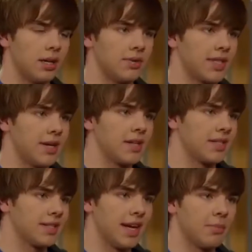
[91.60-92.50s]
I was scared all the
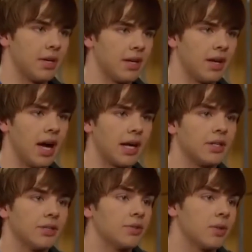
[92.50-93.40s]
time. I
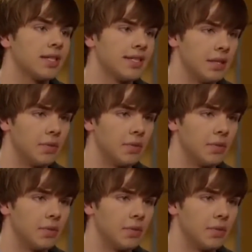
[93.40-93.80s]
couldn't trust